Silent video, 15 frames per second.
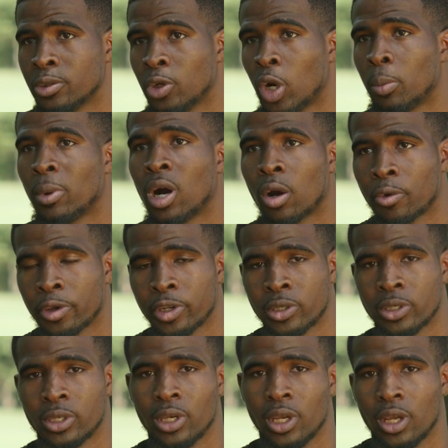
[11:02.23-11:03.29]
You know, I'm
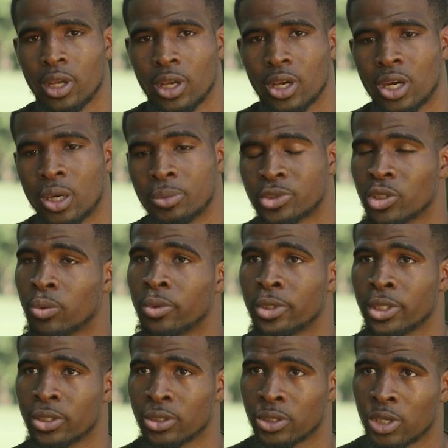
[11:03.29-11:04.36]
already someone
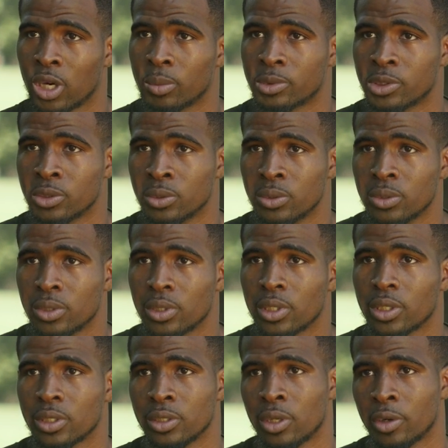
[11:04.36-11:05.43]
they look up to,
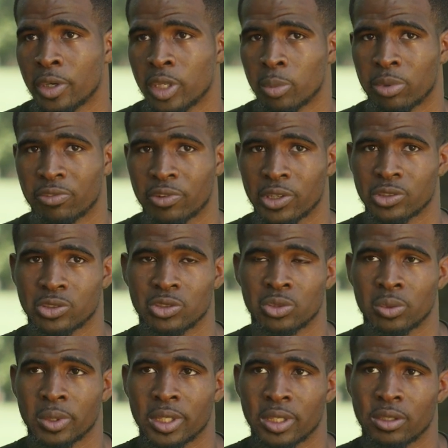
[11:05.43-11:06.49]
you know, in a
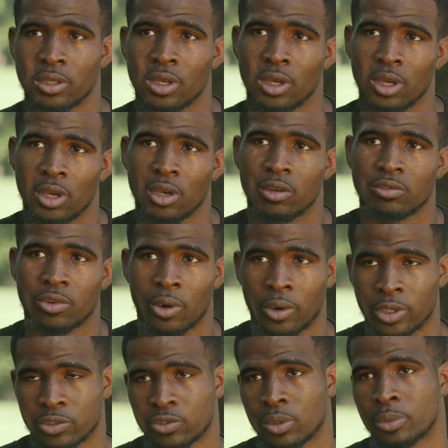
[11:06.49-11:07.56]
professional way,
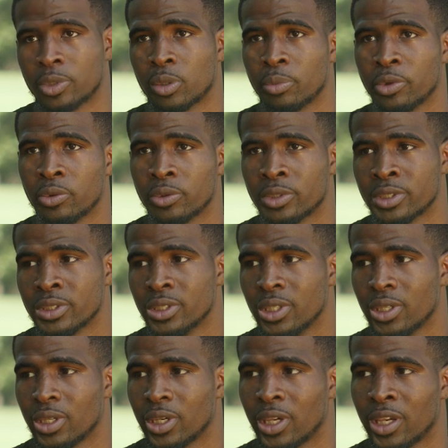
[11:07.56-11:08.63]
far as from the community.
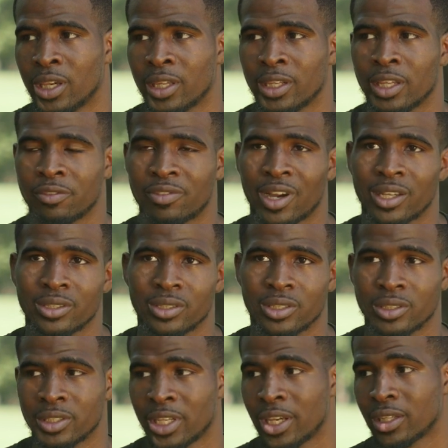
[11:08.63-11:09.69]
And if I can
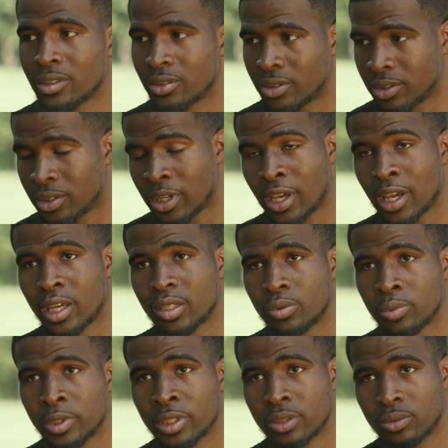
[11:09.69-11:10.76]
connect that
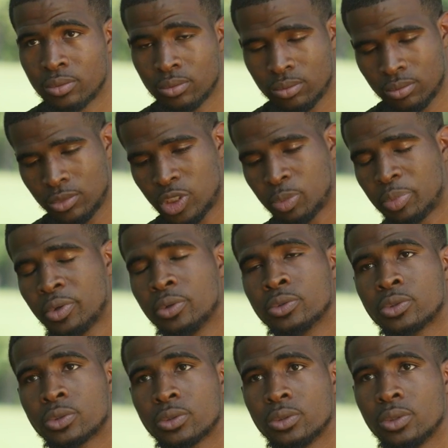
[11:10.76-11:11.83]
with
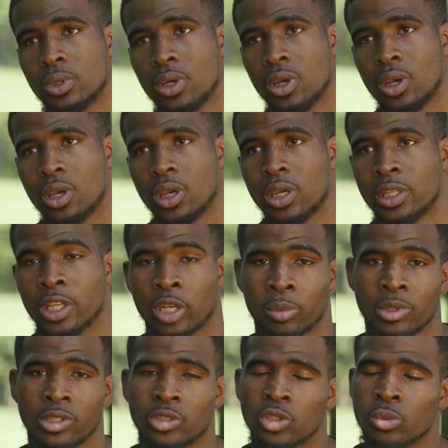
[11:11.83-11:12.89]
spiritual, that'll
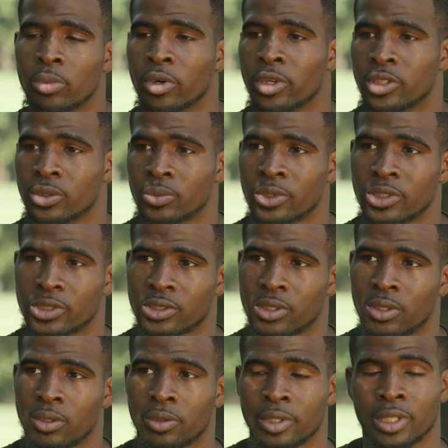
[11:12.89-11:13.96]
be 2 birds in 1
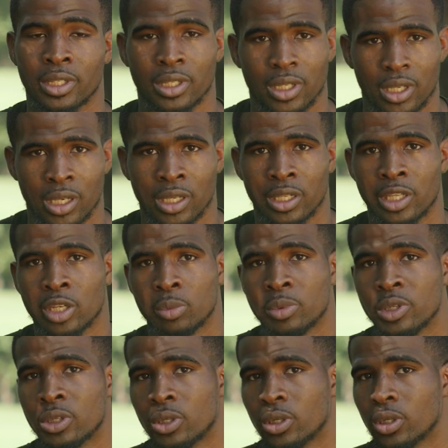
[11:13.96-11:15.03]
stone, and it'll
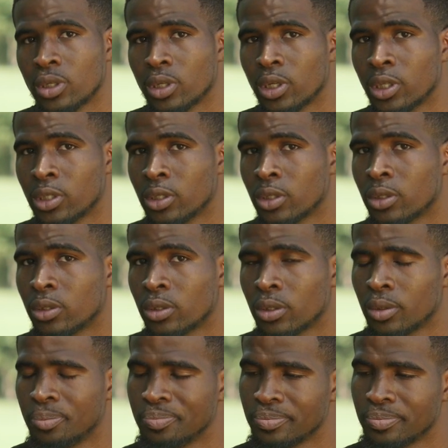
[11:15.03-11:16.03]
be another